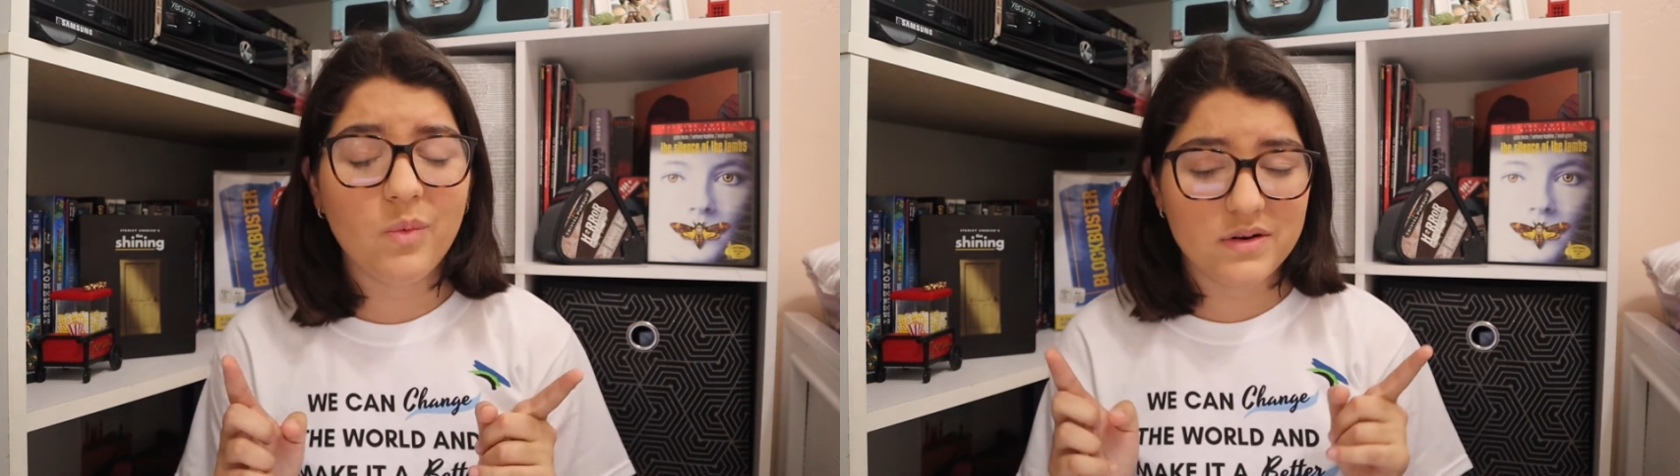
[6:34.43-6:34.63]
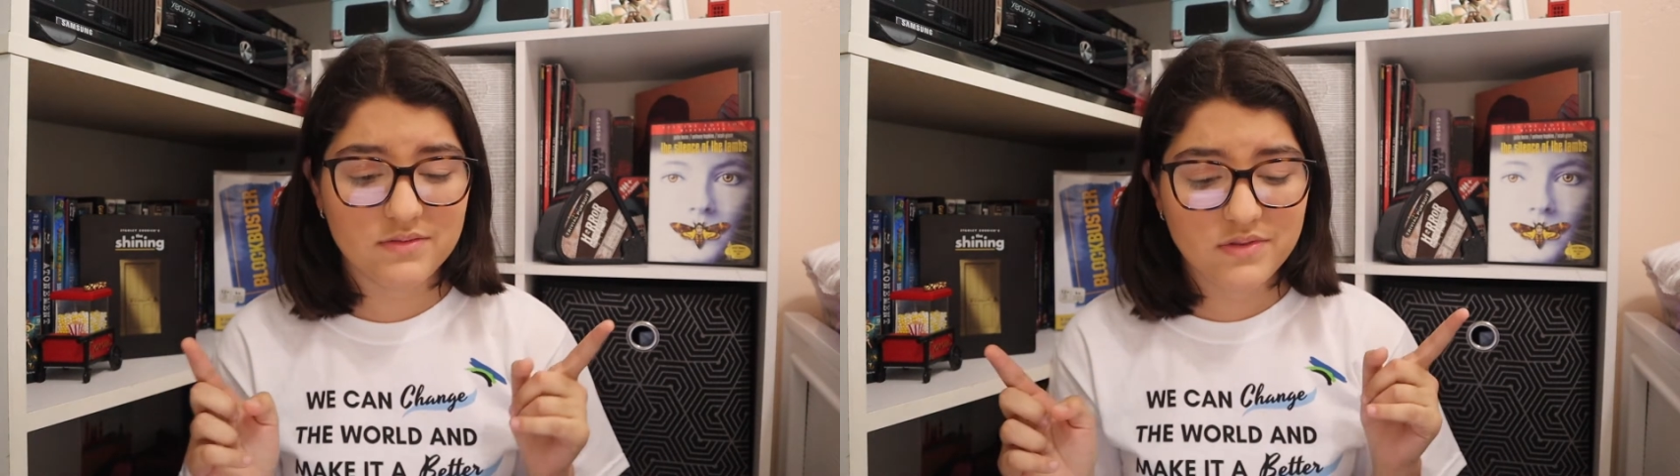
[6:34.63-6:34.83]

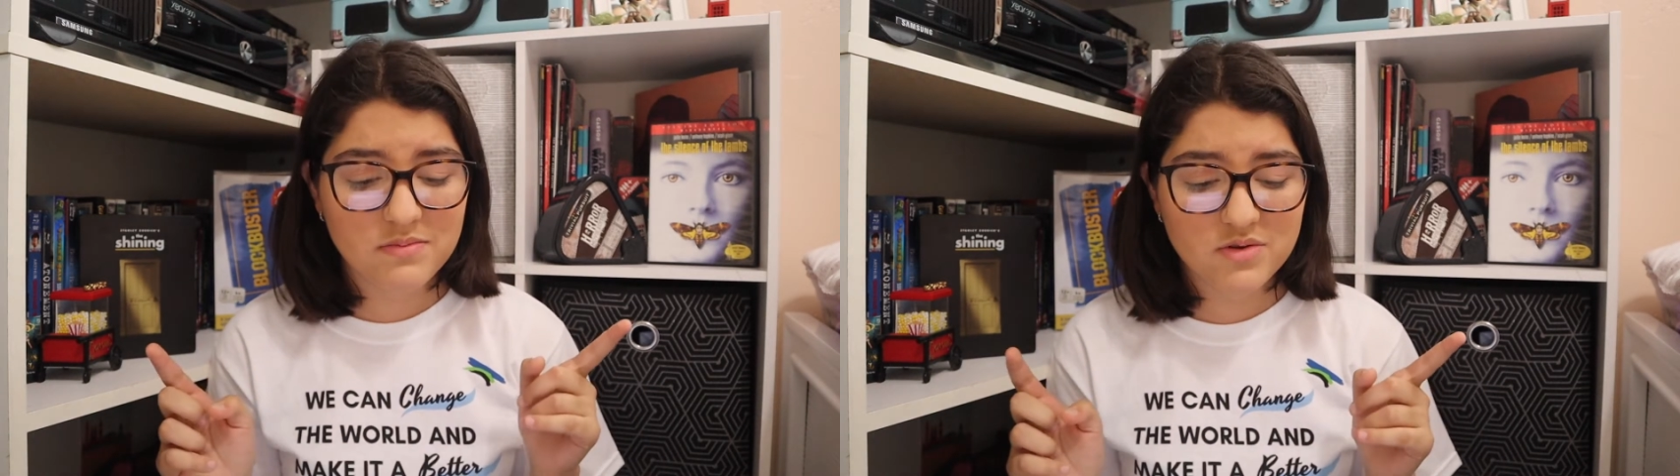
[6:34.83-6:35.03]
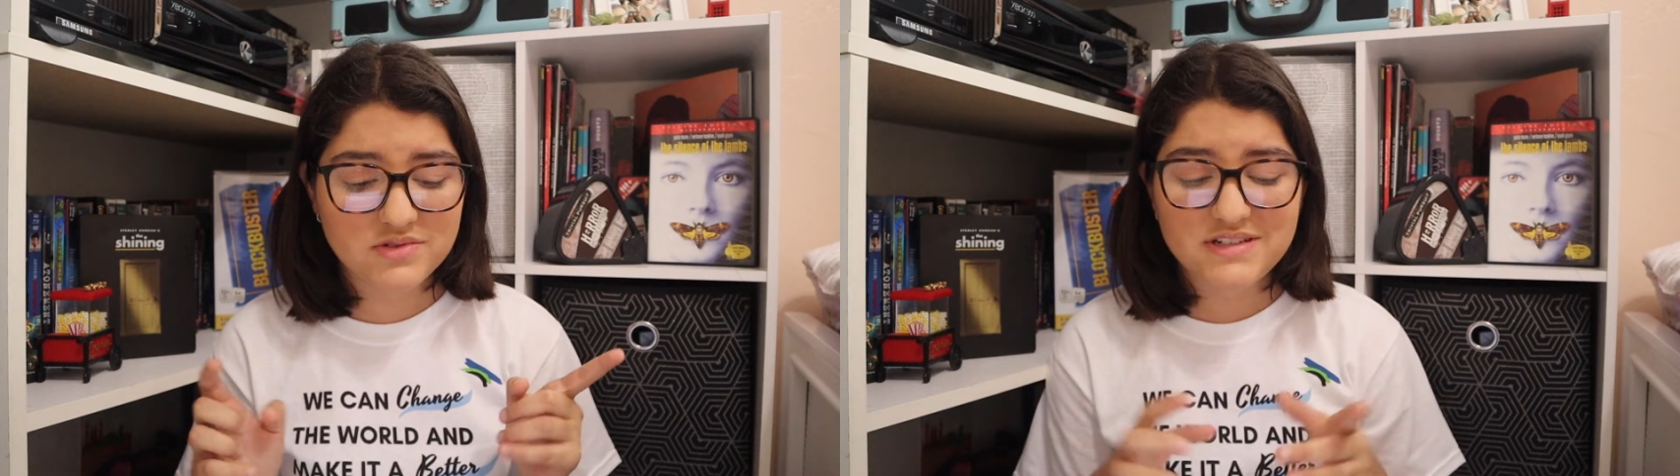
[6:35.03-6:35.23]
one of the
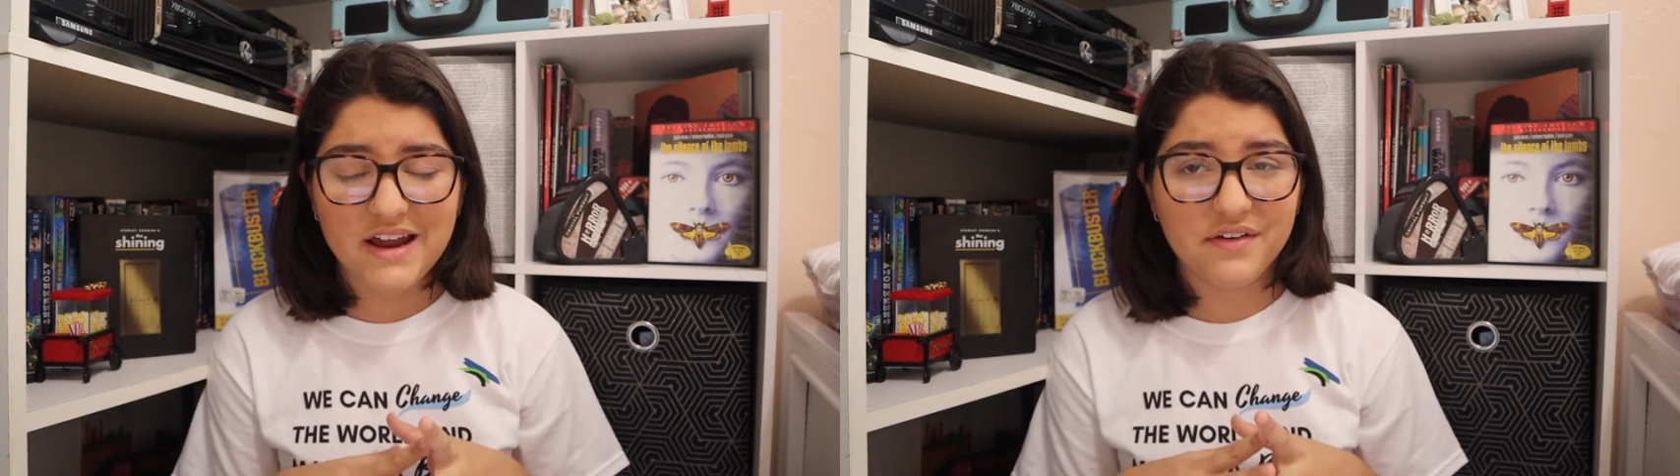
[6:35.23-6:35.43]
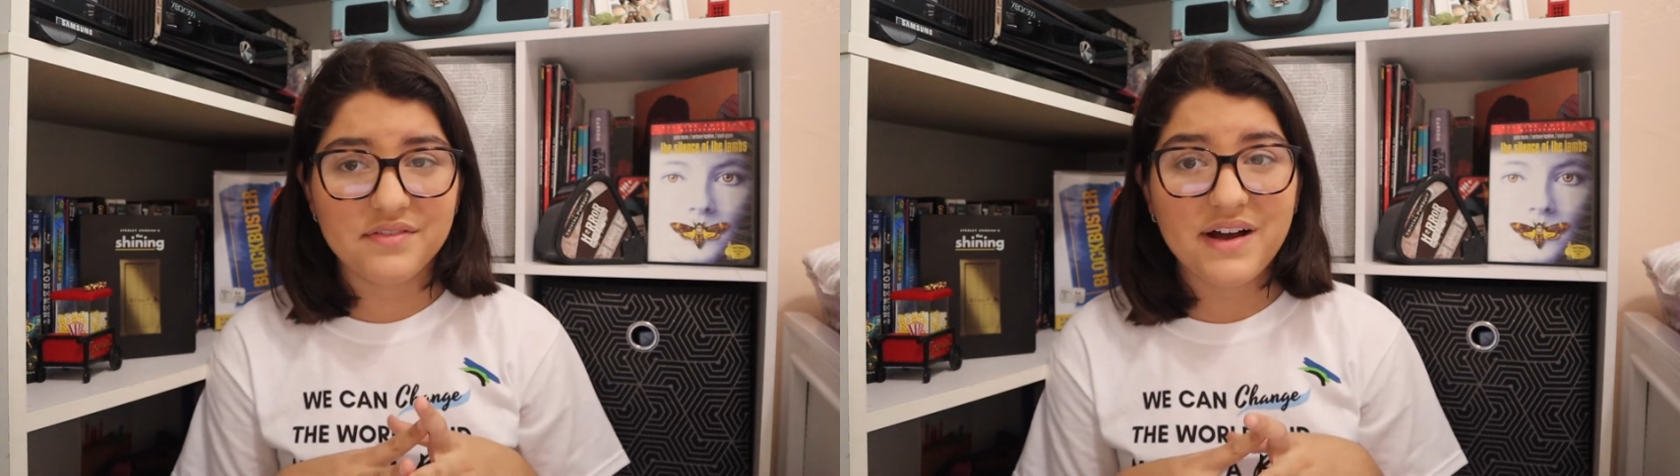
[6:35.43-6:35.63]
most
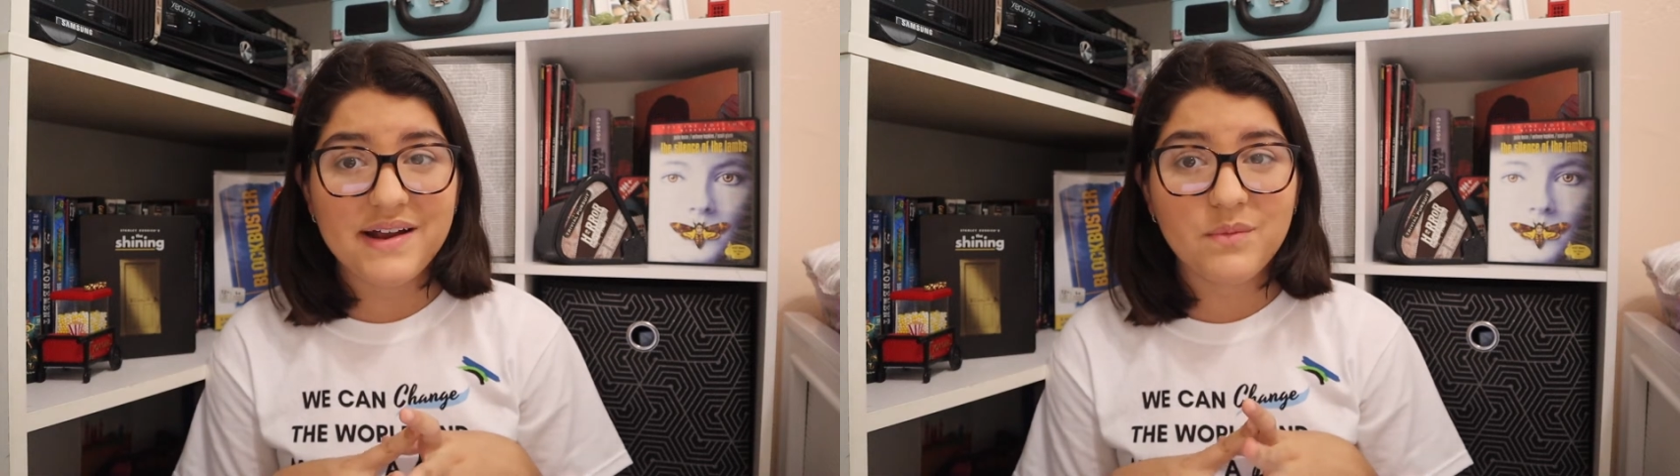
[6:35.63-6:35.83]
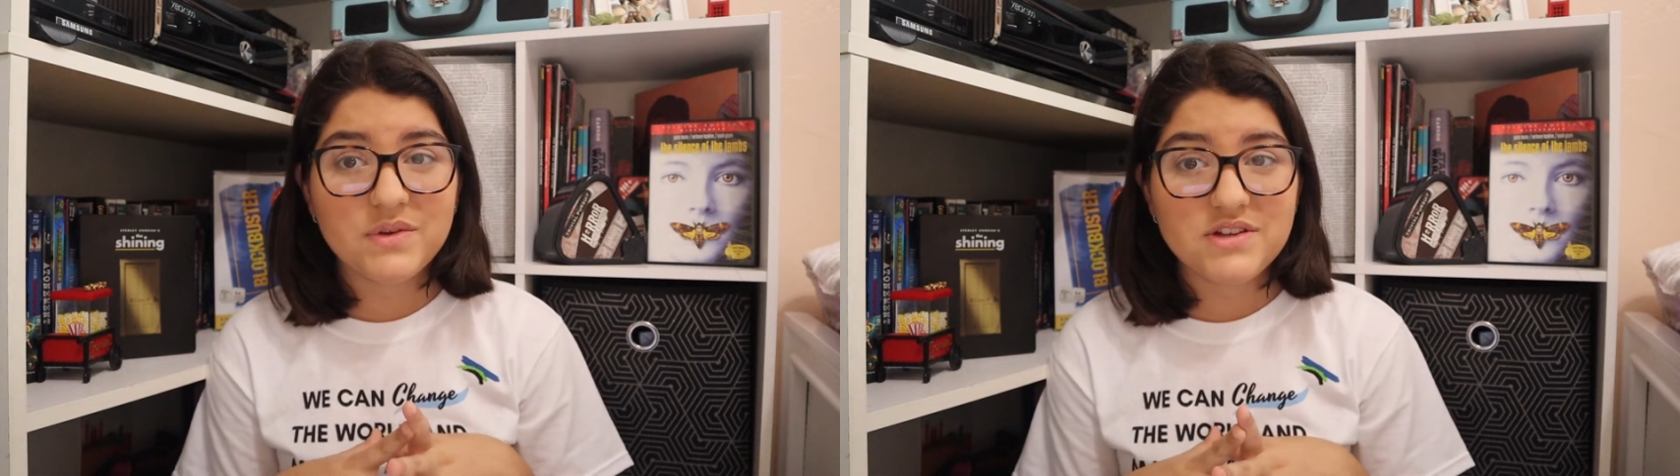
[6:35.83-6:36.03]

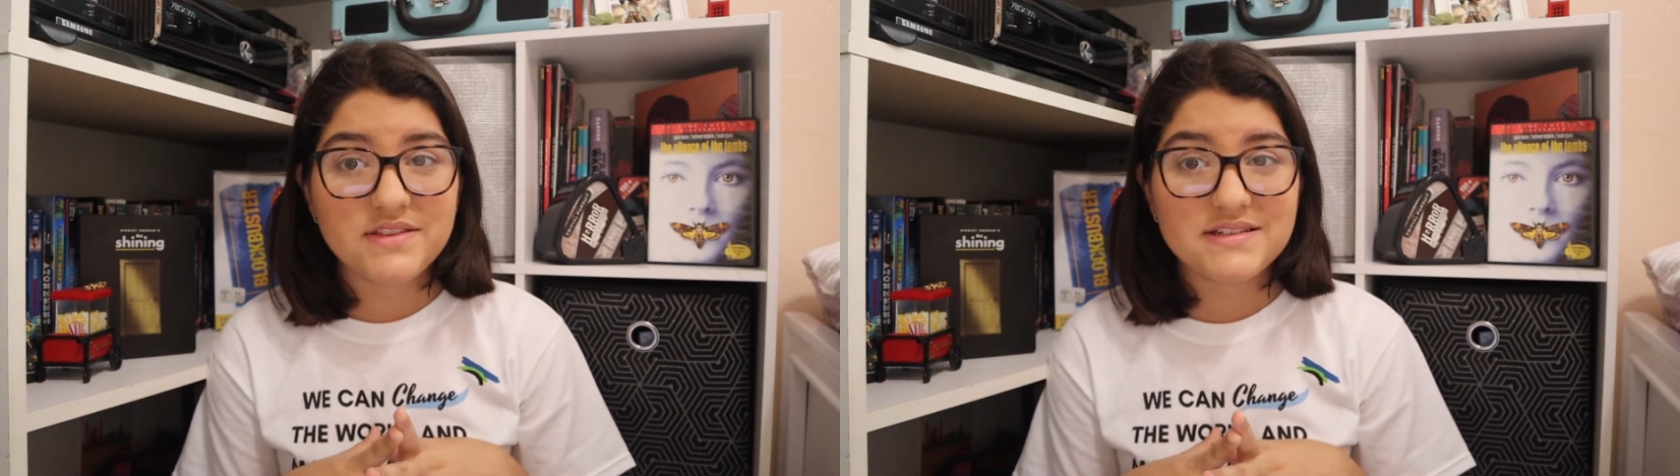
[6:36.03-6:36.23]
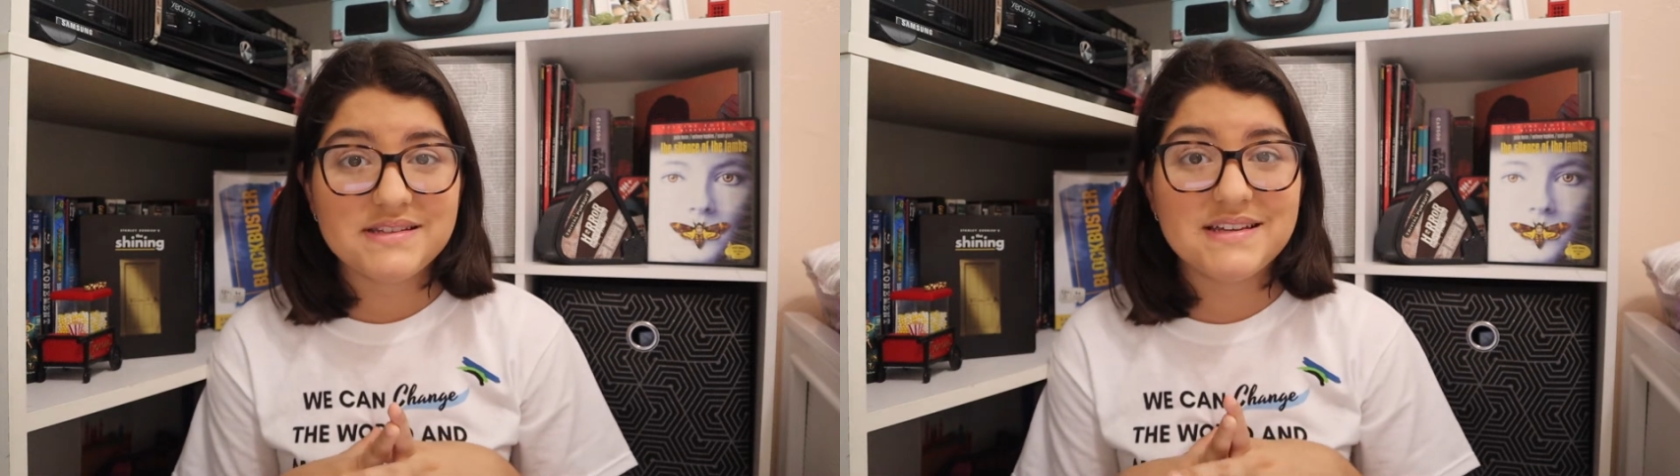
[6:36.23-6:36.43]
terrifying ones on this